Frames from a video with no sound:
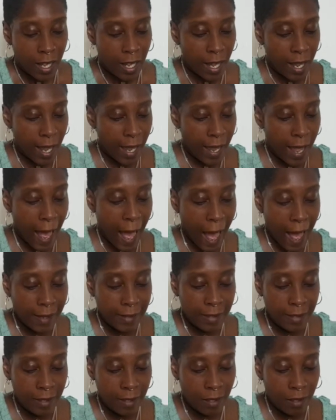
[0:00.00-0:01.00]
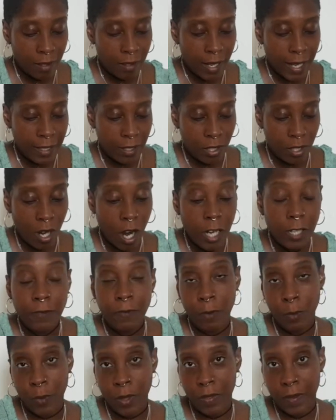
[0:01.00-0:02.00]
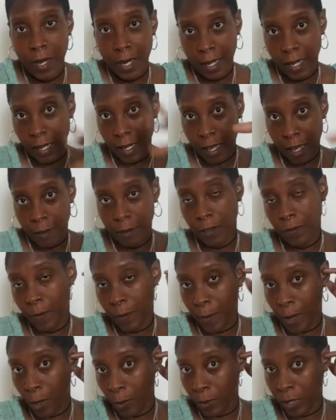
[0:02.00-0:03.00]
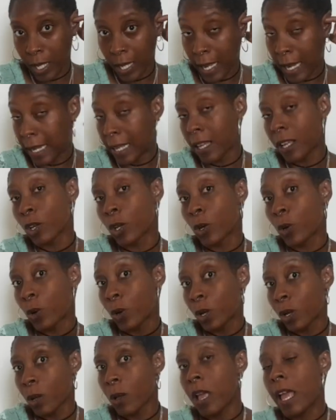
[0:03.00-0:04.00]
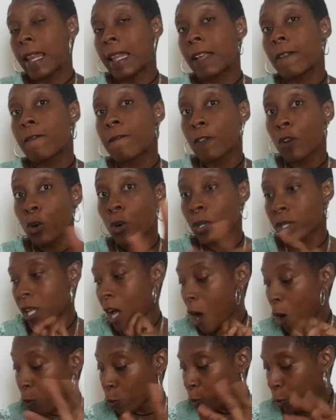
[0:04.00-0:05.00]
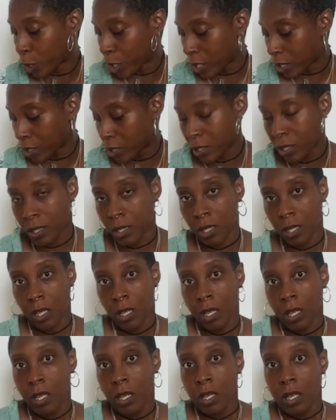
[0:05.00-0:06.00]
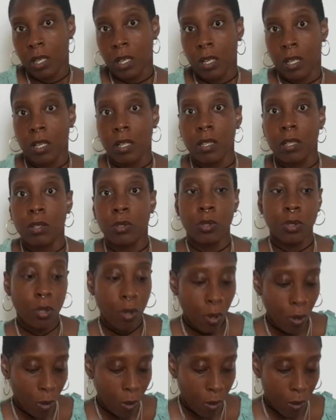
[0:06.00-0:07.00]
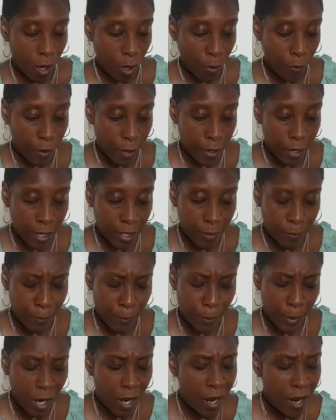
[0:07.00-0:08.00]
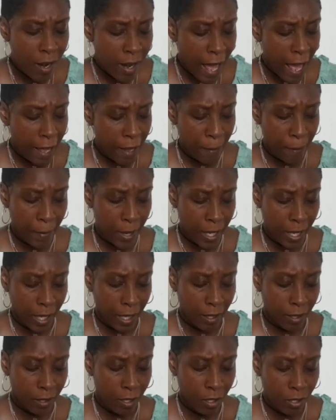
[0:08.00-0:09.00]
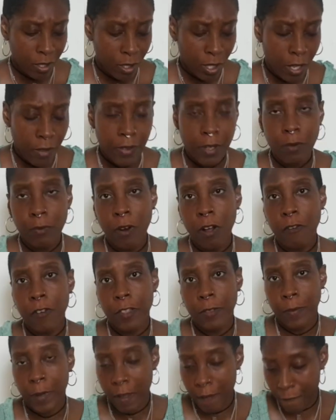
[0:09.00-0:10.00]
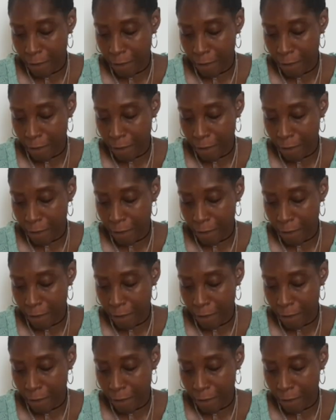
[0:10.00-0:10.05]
it has to, it starts from within and it comes from out, and it and it flows outwards. So Aquarius, bear that in mind. There's nothing wrong with being